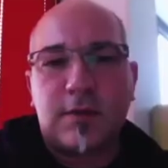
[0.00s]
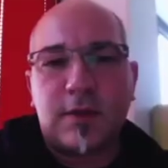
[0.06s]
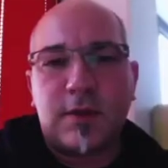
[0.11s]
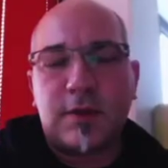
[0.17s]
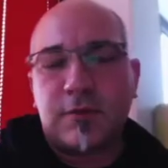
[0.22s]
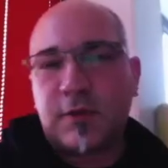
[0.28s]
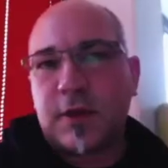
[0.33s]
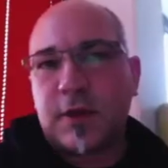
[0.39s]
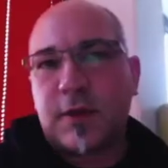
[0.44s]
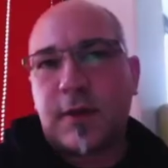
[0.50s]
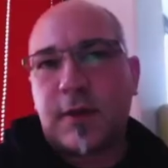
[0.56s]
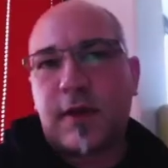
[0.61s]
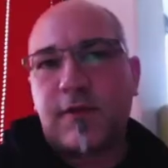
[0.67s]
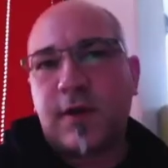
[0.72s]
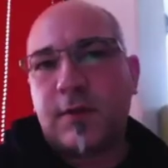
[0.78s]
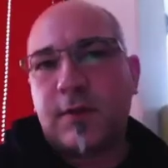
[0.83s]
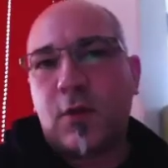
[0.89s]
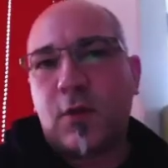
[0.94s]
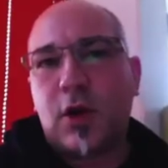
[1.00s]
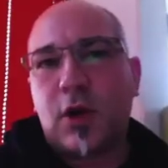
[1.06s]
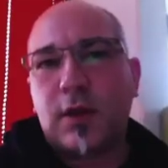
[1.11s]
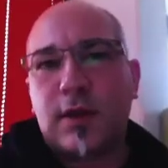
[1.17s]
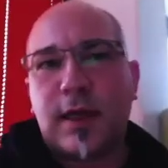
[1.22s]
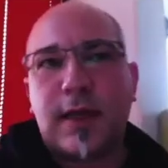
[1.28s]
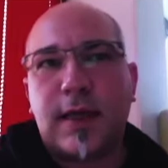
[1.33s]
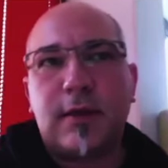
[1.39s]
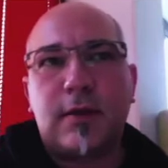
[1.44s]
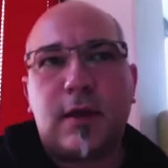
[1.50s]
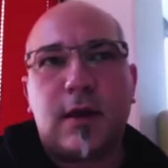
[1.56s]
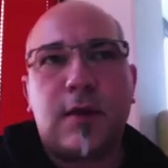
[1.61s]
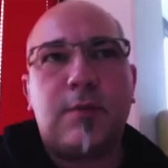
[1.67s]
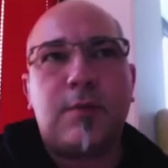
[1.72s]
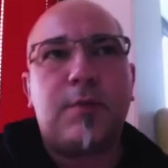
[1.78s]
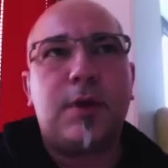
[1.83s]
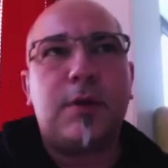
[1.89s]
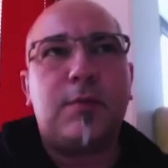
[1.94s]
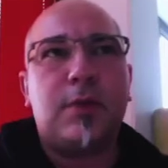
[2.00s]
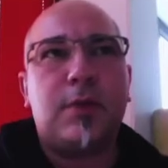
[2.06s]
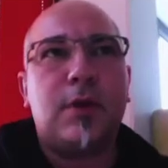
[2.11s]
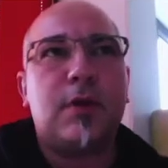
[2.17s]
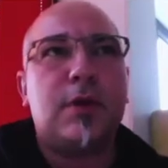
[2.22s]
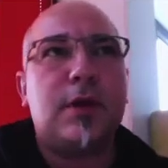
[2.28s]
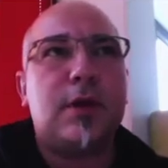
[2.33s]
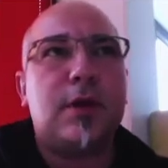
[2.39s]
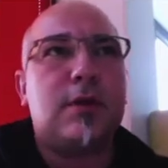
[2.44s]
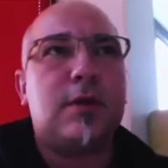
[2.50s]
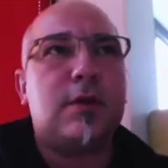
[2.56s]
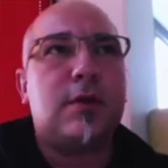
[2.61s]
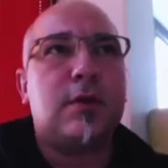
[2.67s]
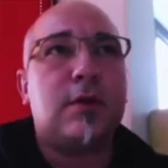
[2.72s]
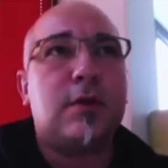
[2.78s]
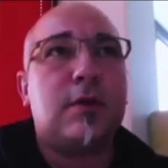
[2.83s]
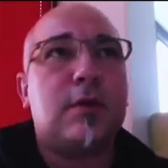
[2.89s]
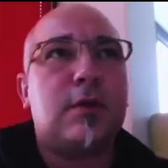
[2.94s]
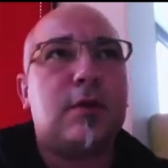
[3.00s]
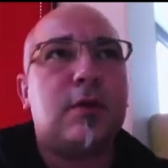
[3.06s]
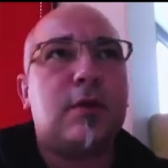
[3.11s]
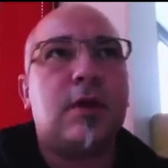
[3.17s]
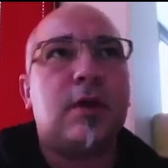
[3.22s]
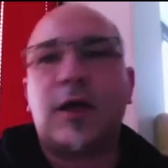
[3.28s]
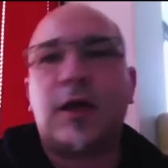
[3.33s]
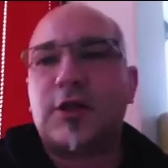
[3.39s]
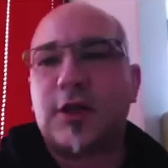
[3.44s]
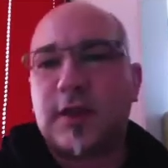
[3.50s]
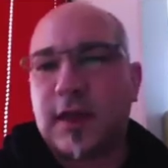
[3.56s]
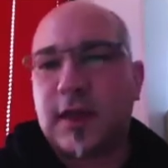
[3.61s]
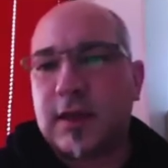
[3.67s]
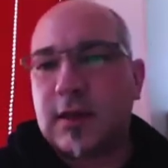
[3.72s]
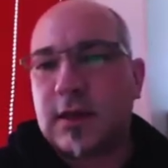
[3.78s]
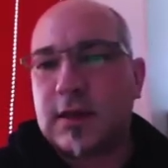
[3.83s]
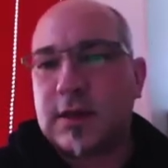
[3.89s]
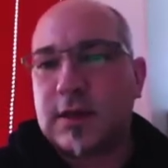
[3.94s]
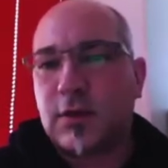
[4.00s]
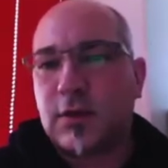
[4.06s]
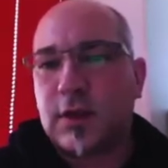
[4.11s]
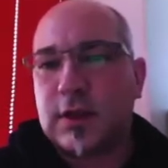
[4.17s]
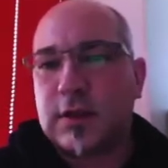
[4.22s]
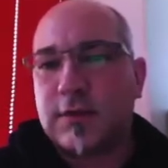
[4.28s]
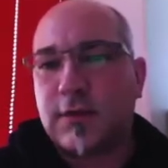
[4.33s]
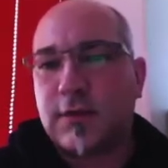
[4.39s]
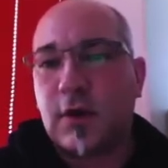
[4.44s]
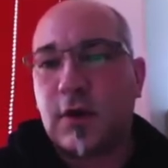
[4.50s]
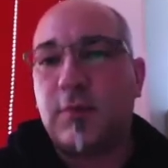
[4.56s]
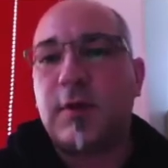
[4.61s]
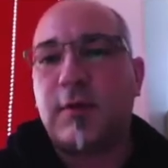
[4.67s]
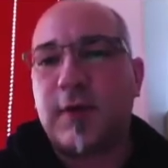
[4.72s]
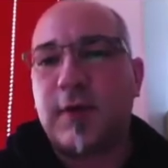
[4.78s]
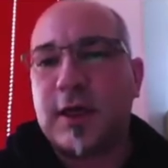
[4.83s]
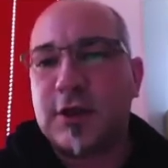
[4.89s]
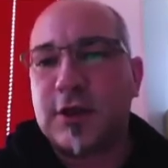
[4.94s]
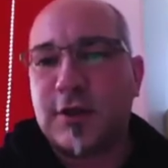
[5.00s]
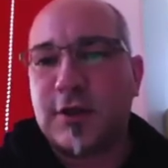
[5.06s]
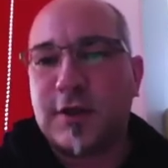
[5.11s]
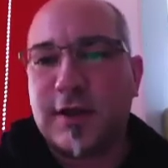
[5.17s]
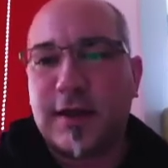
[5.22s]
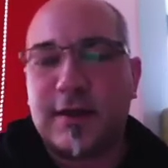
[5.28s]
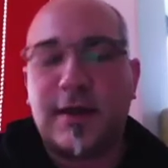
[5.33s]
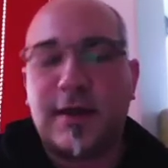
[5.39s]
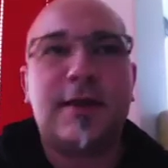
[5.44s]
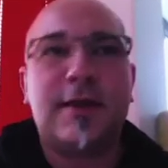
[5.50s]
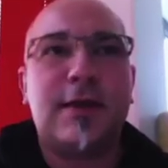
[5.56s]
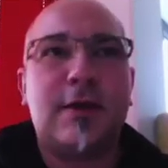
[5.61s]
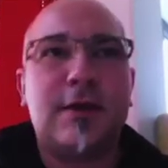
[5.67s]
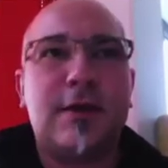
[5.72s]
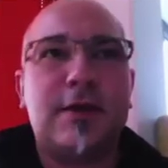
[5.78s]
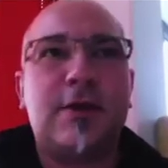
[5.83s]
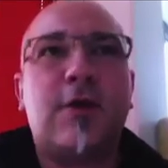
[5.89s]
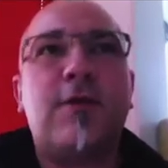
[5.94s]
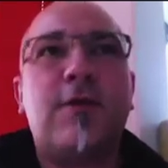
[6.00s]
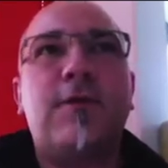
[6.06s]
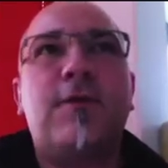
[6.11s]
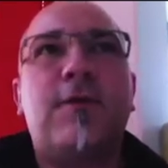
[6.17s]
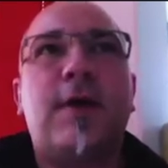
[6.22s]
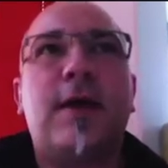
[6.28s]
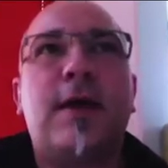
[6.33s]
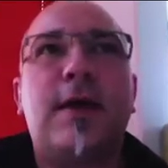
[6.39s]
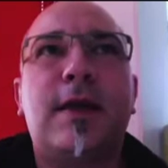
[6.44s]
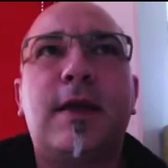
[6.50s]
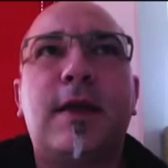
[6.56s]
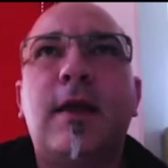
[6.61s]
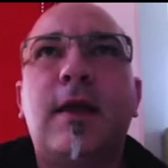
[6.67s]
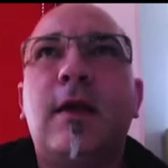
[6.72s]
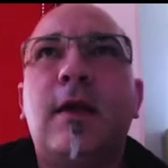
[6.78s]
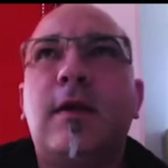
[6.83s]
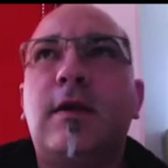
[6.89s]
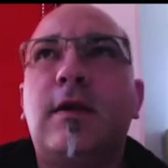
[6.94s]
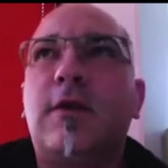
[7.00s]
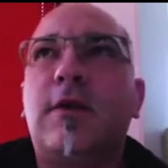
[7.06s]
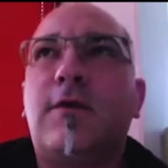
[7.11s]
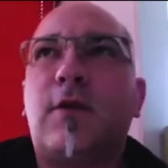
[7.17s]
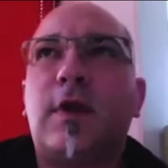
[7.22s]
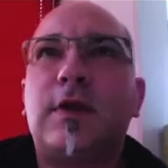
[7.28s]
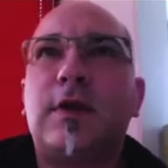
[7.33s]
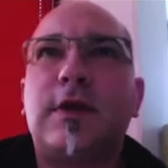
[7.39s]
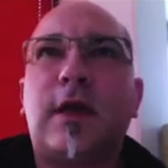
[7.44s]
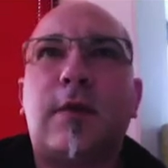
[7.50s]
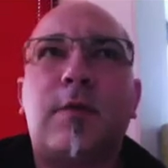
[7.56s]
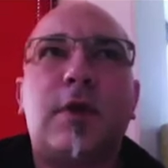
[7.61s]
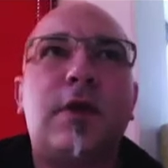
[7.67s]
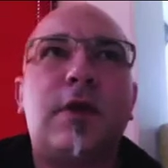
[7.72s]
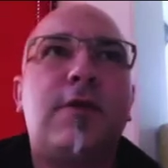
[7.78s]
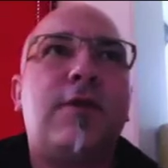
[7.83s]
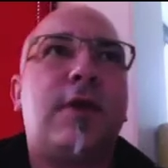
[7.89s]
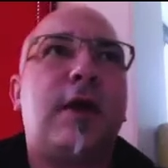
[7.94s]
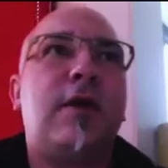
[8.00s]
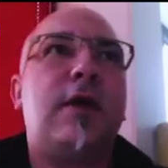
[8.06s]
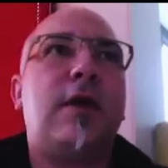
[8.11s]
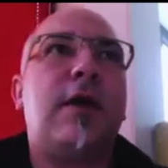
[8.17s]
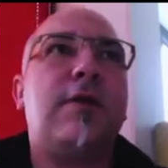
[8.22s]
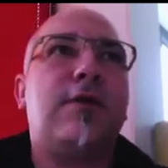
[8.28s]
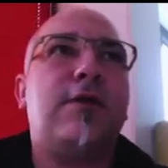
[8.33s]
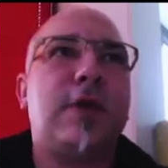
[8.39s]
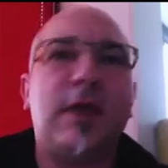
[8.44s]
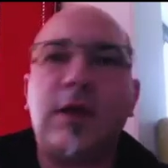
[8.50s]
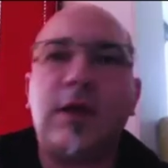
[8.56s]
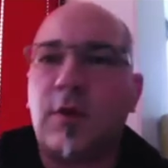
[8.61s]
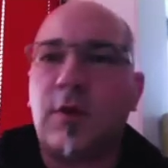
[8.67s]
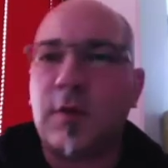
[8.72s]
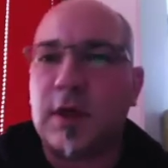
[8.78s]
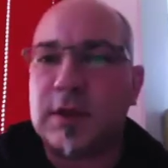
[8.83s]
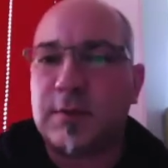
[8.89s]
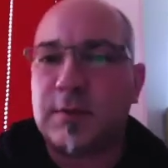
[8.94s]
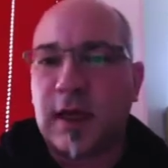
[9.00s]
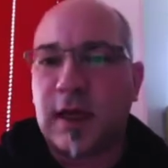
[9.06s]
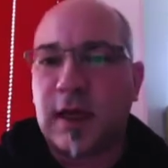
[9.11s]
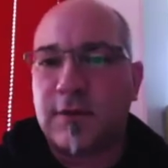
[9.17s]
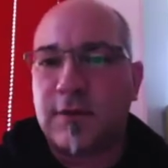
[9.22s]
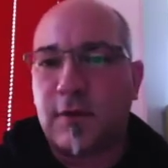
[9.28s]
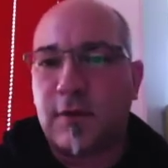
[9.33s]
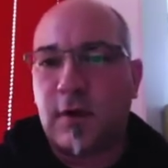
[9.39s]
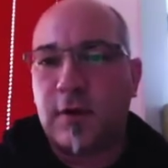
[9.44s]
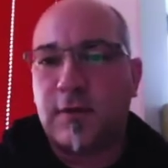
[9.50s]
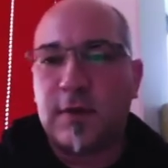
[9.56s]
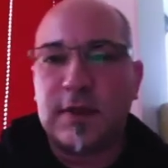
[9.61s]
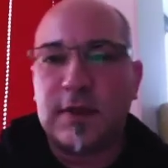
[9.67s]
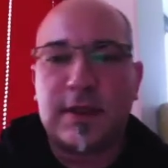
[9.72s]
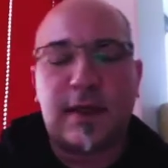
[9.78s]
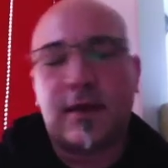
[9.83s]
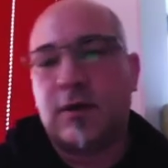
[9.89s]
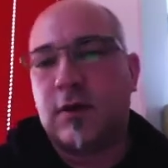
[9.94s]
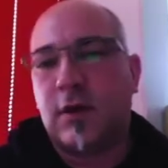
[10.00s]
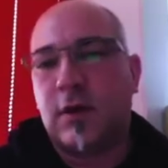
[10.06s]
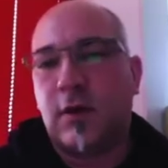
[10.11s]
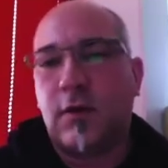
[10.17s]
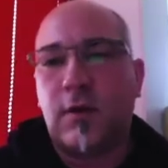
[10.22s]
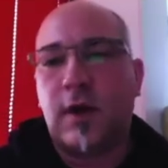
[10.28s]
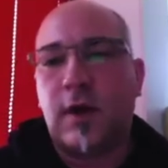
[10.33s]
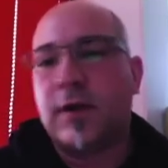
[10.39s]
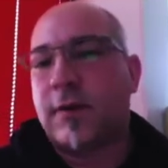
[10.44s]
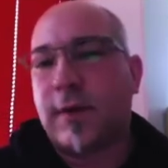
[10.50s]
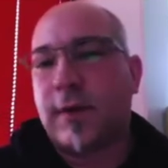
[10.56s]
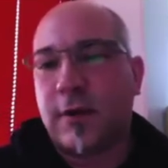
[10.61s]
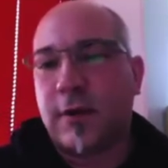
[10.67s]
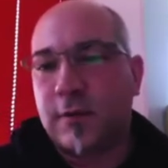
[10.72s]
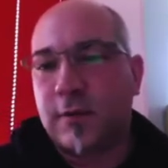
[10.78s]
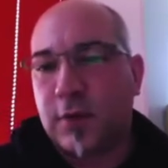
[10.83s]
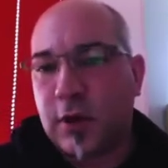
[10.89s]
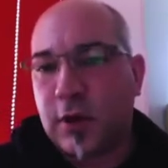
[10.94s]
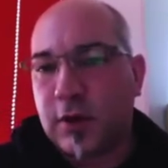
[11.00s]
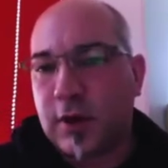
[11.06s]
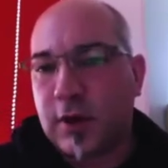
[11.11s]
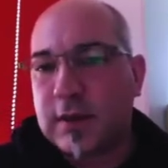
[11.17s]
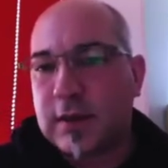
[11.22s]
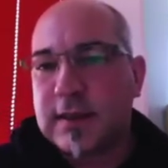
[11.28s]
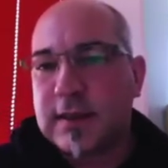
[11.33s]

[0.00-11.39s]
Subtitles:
with having more data, people need larger data stores for the operational data. It's often funny that, for example, if you have an e-commerce platform with, 1,000 products,